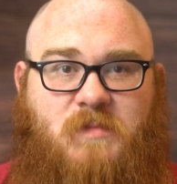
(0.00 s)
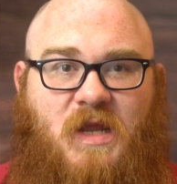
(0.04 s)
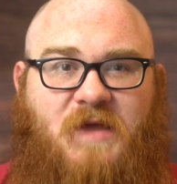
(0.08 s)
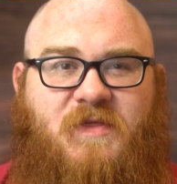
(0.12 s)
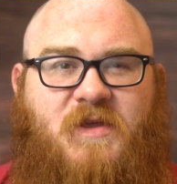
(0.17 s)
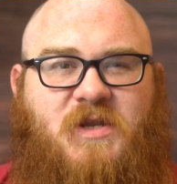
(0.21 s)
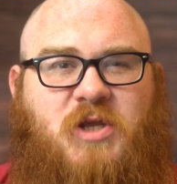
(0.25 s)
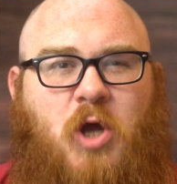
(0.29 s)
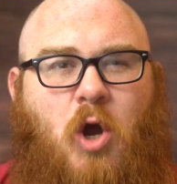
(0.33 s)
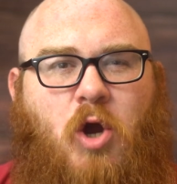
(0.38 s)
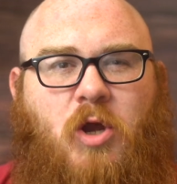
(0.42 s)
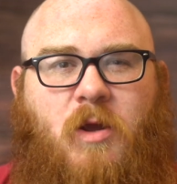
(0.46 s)

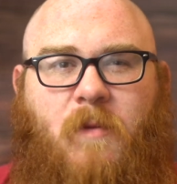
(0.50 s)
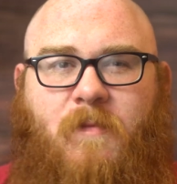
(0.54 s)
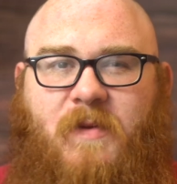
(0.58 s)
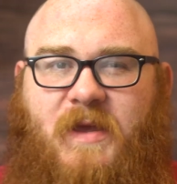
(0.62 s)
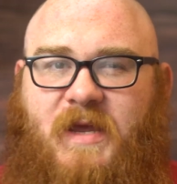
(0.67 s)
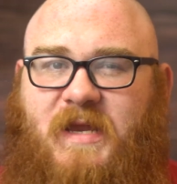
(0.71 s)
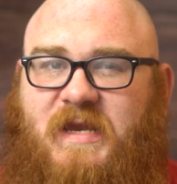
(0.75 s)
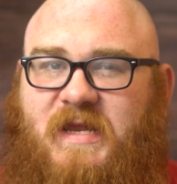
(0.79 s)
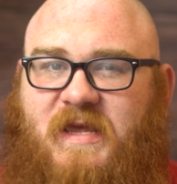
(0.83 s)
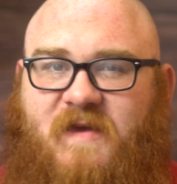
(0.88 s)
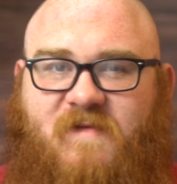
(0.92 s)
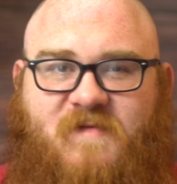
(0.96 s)
The tonka
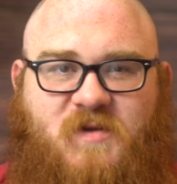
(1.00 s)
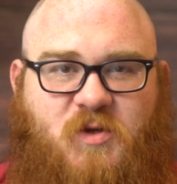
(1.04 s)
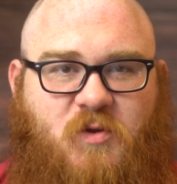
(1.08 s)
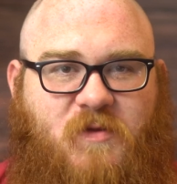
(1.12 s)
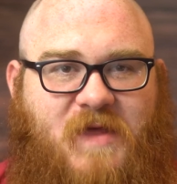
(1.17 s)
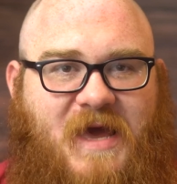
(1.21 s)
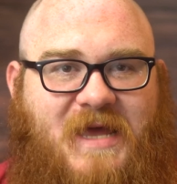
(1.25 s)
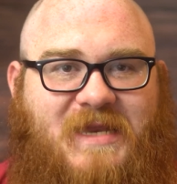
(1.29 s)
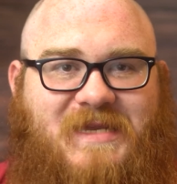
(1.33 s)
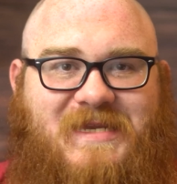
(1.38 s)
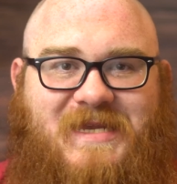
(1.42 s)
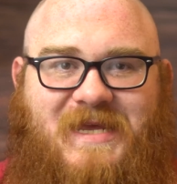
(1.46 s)
bean gives you
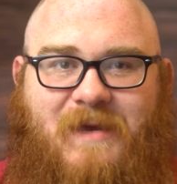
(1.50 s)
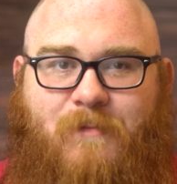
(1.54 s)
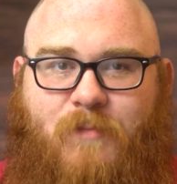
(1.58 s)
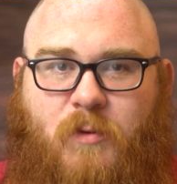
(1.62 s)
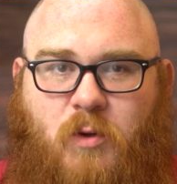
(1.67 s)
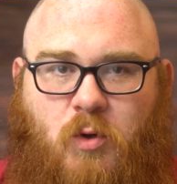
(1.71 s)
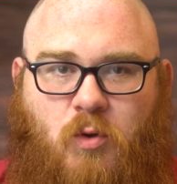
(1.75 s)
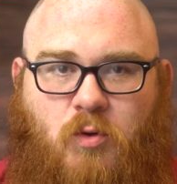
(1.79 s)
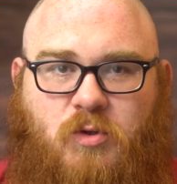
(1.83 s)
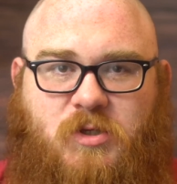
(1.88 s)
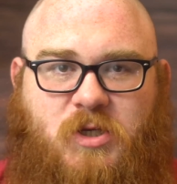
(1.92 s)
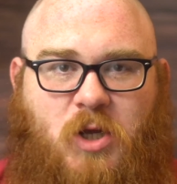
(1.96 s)
that
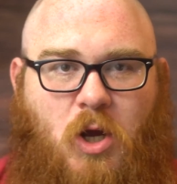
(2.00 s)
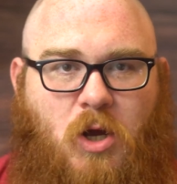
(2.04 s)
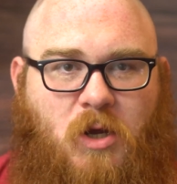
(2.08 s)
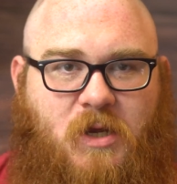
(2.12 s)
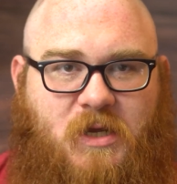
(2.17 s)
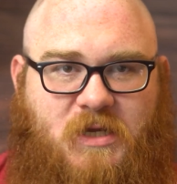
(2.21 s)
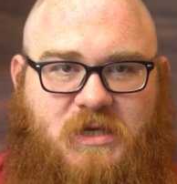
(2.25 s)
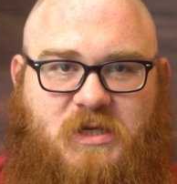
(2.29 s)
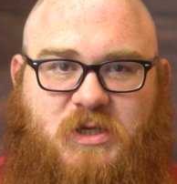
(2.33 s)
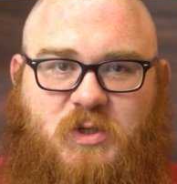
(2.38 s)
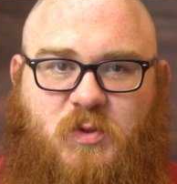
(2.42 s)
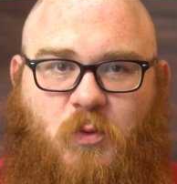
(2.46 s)
typical
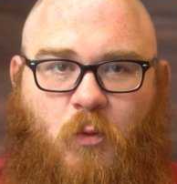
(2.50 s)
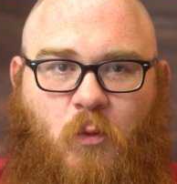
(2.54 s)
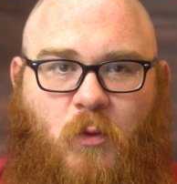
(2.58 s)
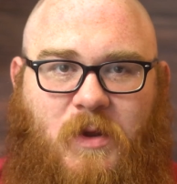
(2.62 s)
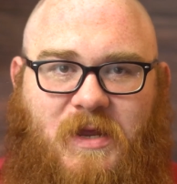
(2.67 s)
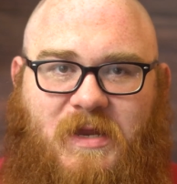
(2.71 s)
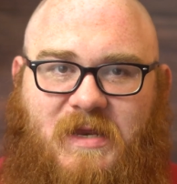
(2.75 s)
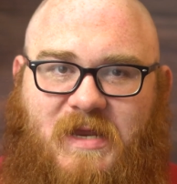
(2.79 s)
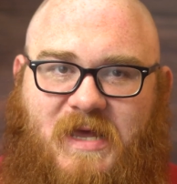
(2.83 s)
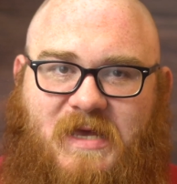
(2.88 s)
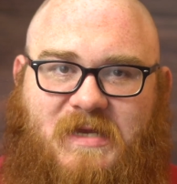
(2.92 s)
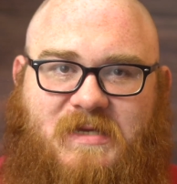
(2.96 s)
tonka
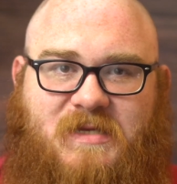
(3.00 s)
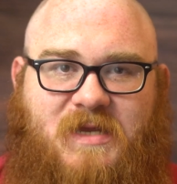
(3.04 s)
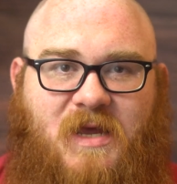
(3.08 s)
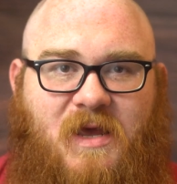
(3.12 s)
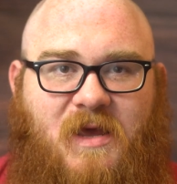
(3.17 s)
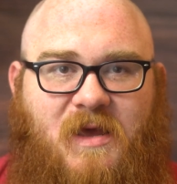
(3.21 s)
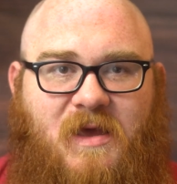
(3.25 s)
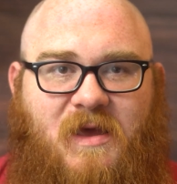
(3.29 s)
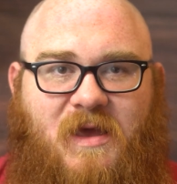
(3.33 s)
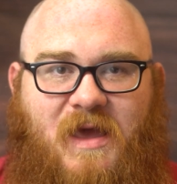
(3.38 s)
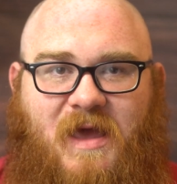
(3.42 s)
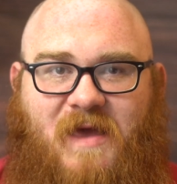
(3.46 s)
sweetness
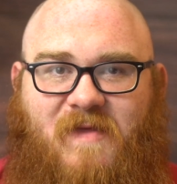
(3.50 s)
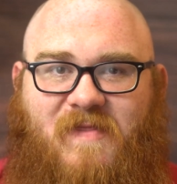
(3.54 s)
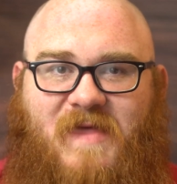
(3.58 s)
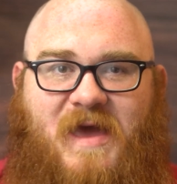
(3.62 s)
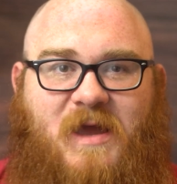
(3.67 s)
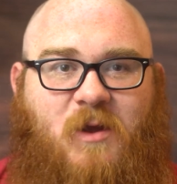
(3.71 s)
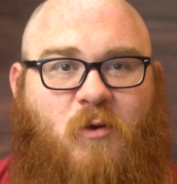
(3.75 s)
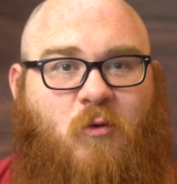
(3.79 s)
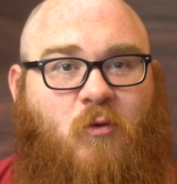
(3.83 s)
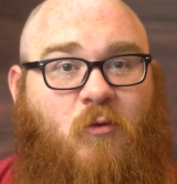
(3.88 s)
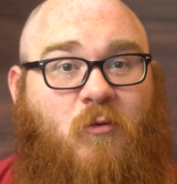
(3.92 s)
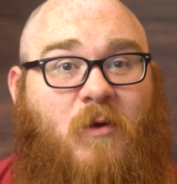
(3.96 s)
and
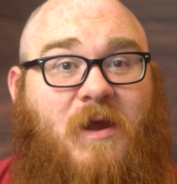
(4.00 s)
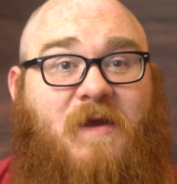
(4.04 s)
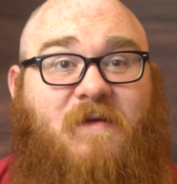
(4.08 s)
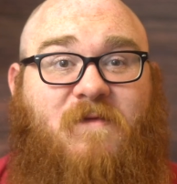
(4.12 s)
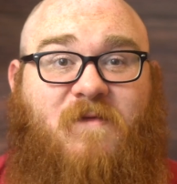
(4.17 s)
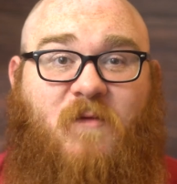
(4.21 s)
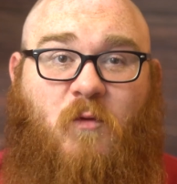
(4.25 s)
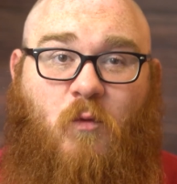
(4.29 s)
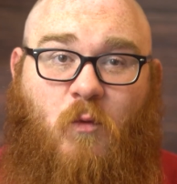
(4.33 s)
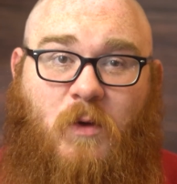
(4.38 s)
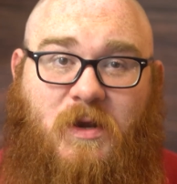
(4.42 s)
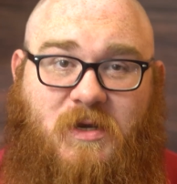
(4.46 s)
that great
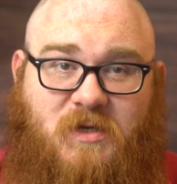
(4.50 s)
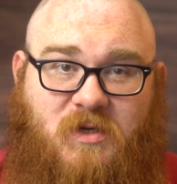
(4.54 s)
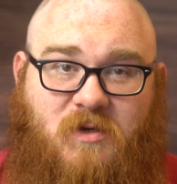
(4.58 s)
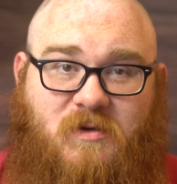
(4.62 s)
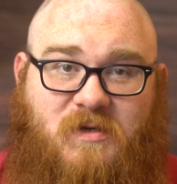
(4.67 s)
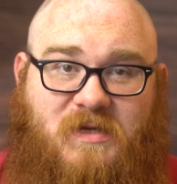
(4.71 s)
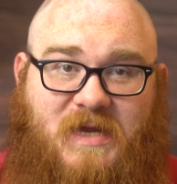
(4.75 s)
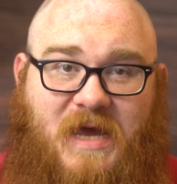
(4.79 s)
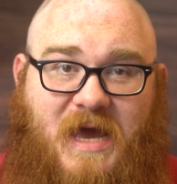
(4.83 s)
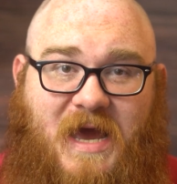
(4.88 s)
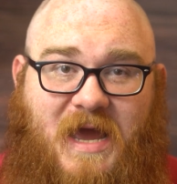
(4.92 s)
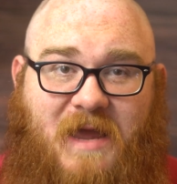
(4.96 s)
for winter
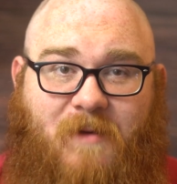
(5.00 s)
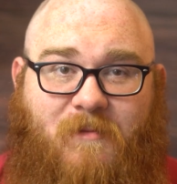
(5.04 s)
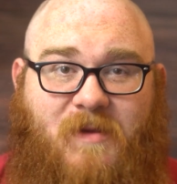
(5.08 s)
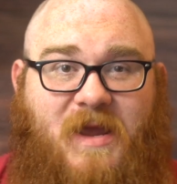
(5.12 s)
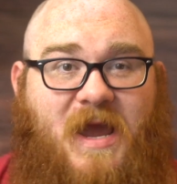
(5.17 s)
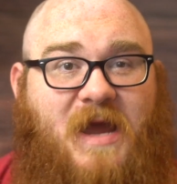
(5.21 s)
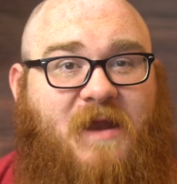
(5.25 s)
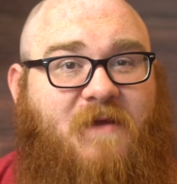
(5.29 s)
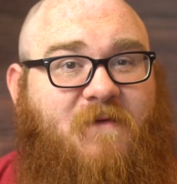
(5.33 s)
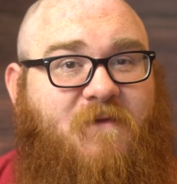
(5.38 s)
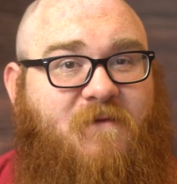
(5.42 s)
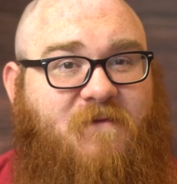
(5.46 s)
time
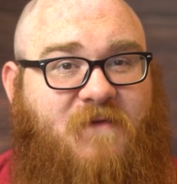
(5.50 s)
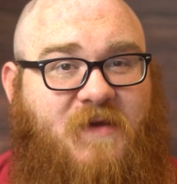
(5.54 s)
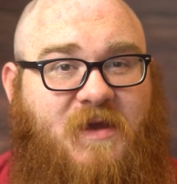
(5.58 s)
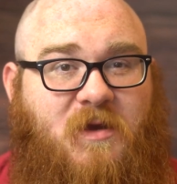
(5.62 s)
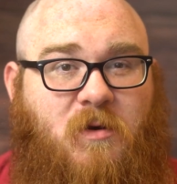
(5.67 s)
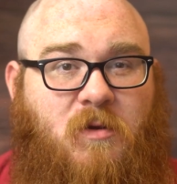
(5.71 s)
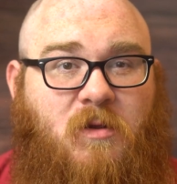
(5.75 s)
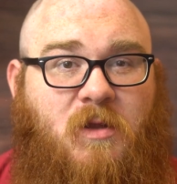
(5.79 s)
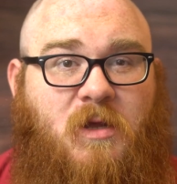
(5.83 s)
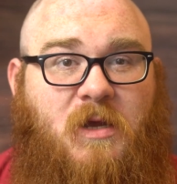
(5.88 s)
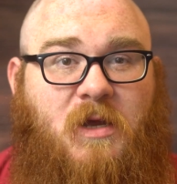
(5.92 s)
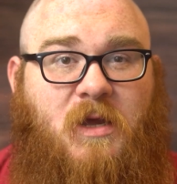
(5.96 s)
kind of
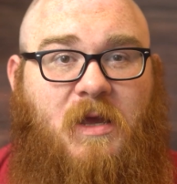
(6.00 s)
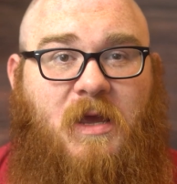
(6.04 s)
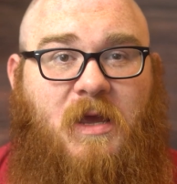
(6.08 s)
feel,